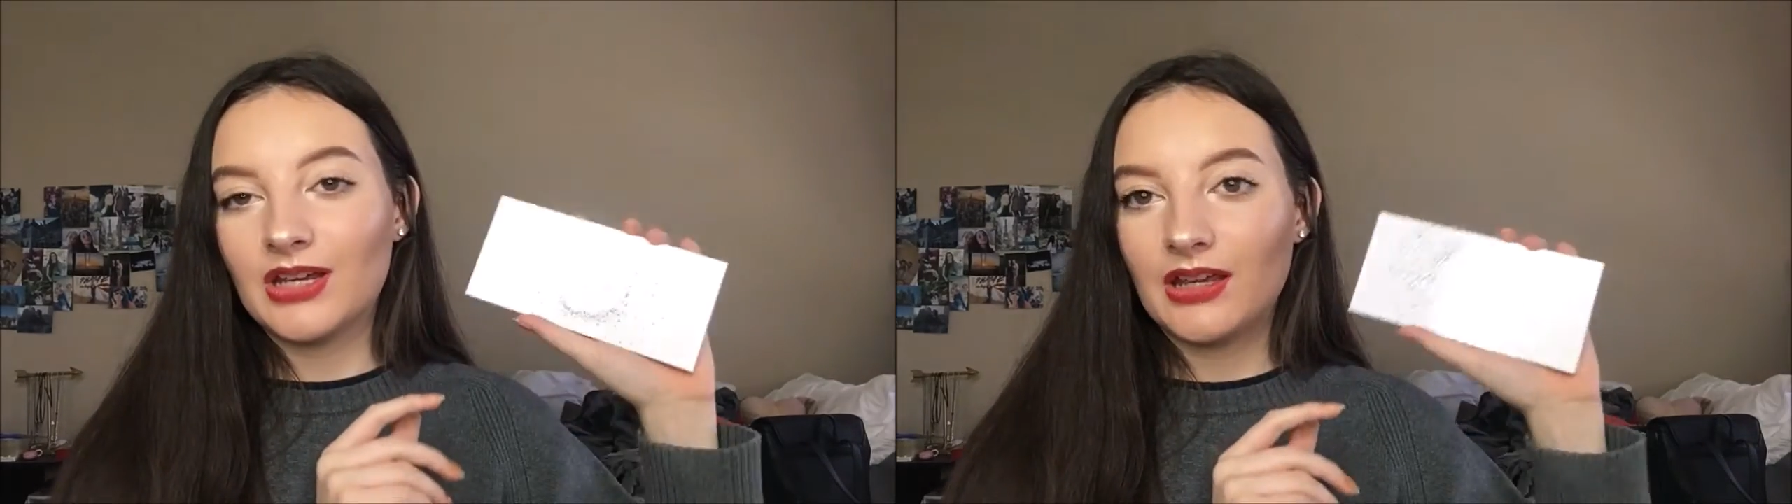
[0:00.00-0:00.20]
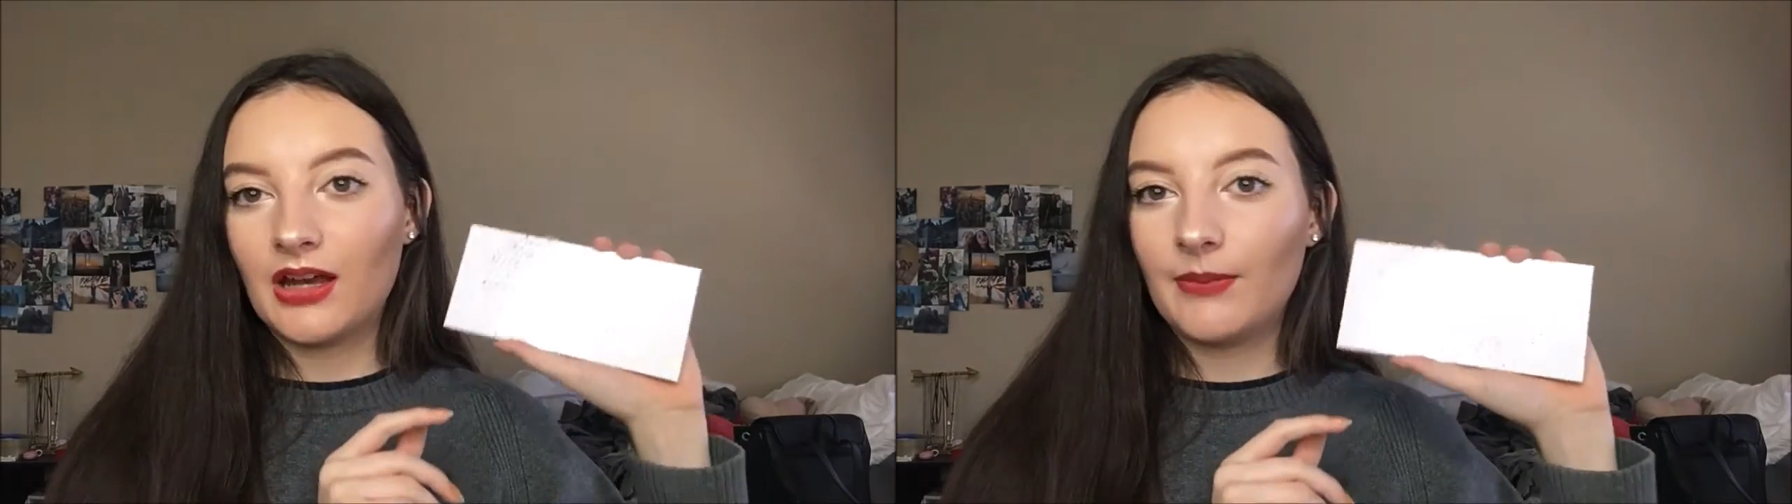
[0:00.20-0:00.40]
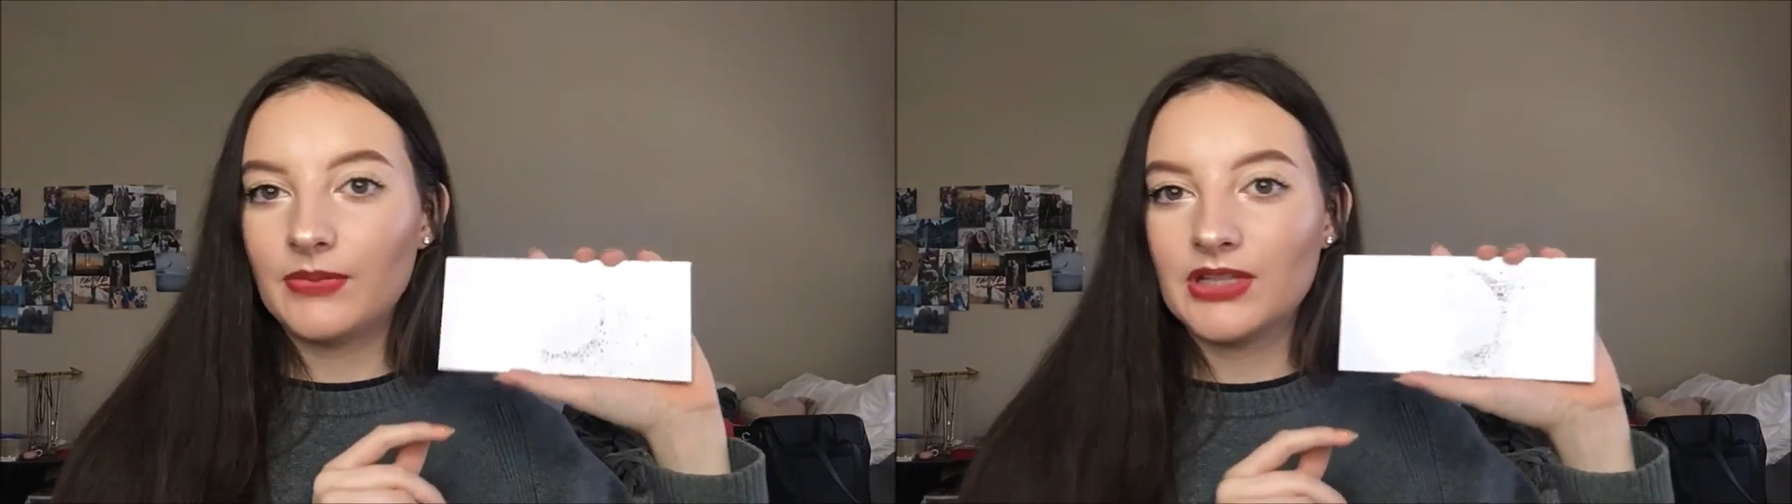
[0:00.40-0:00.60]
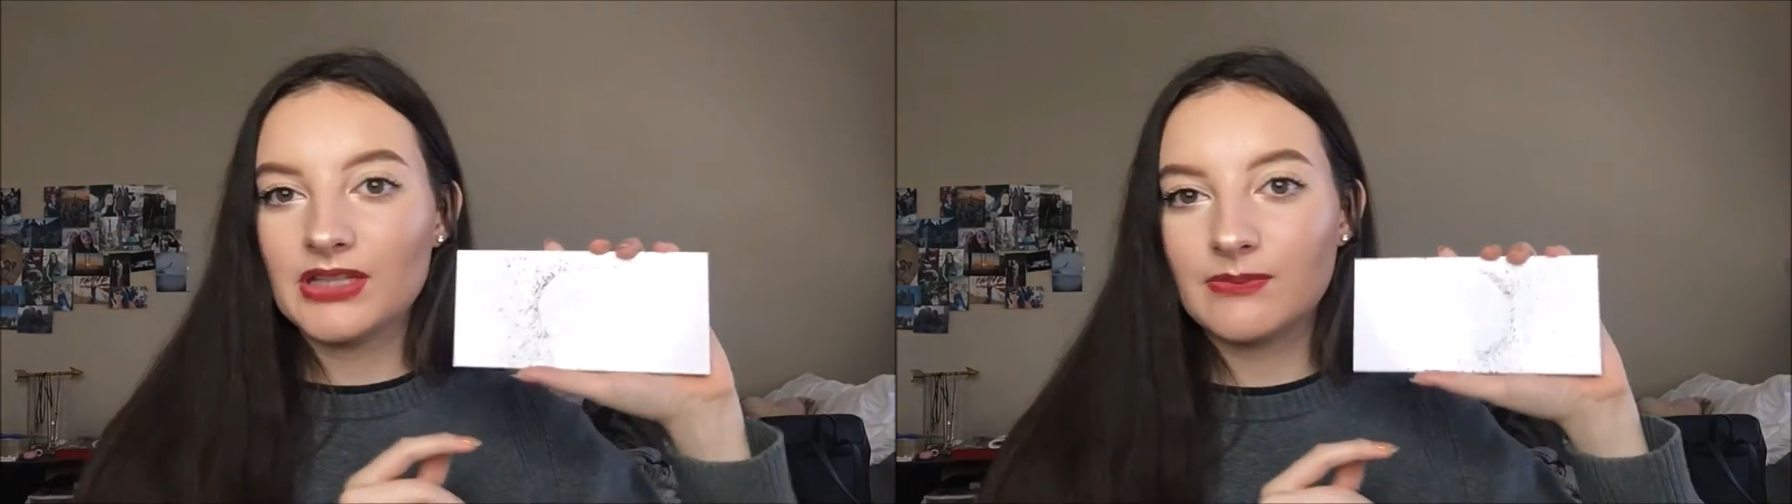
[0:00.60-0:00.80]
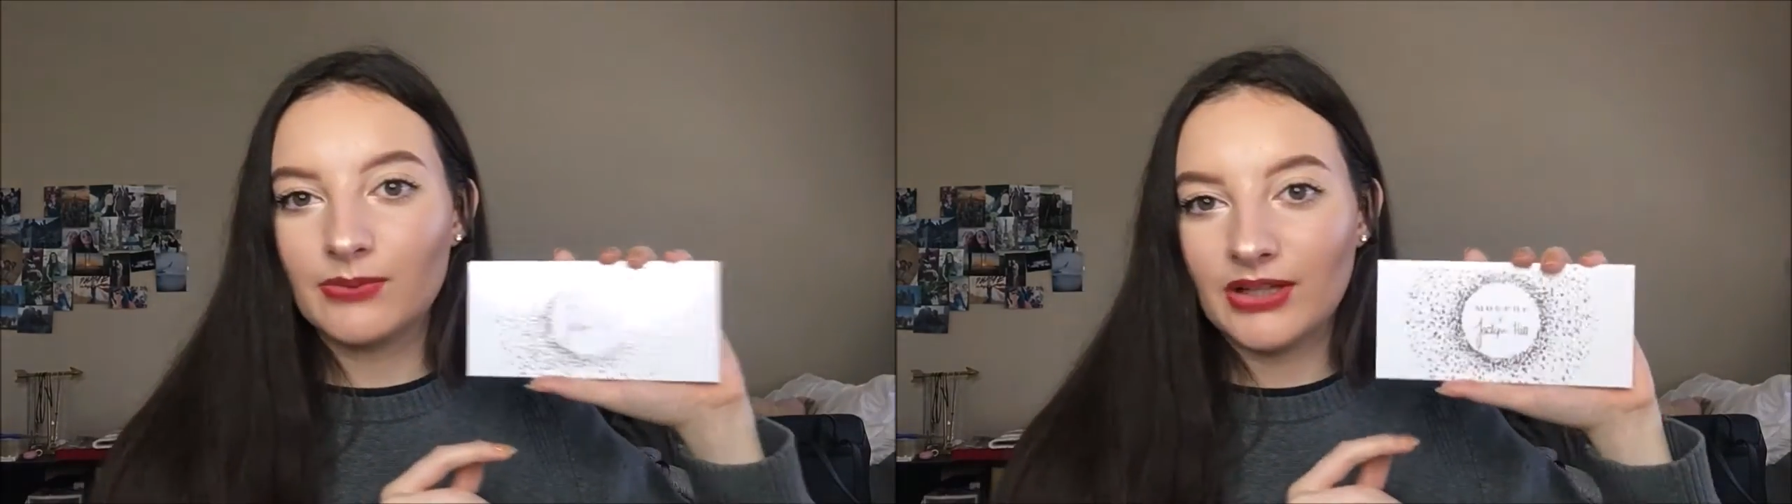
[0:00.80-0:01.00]
picking up
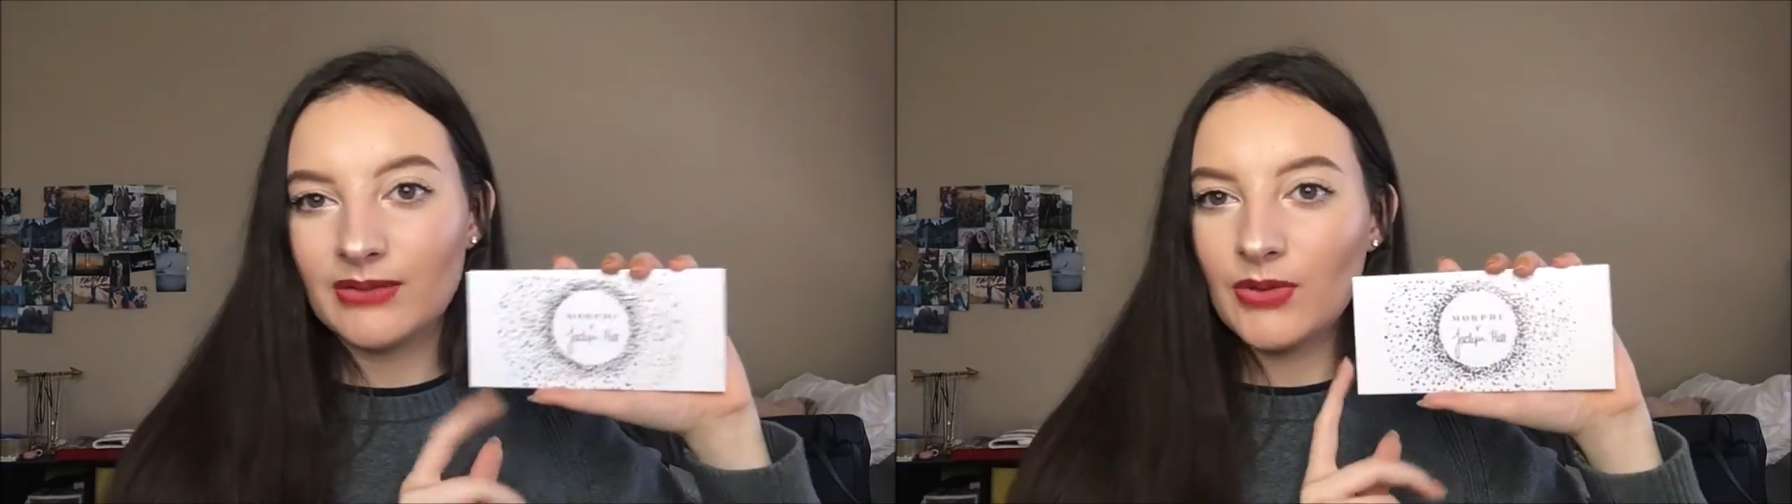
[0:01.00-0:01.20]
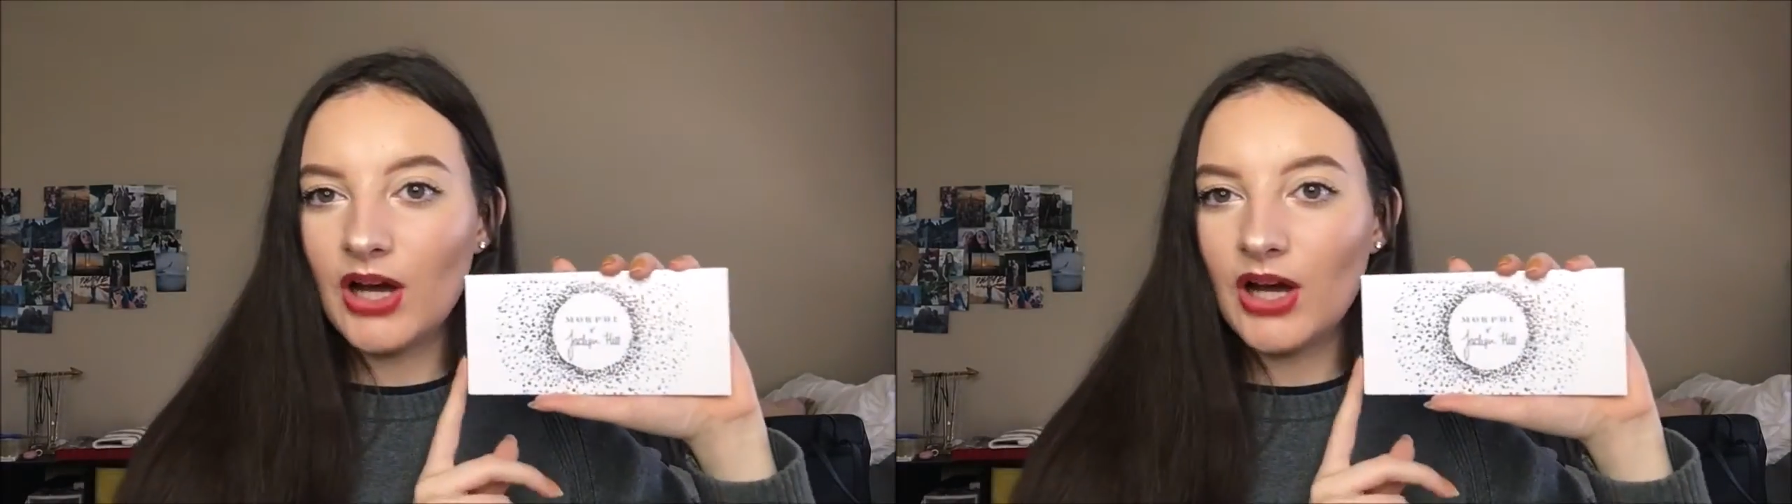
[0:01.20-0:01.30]
this Bling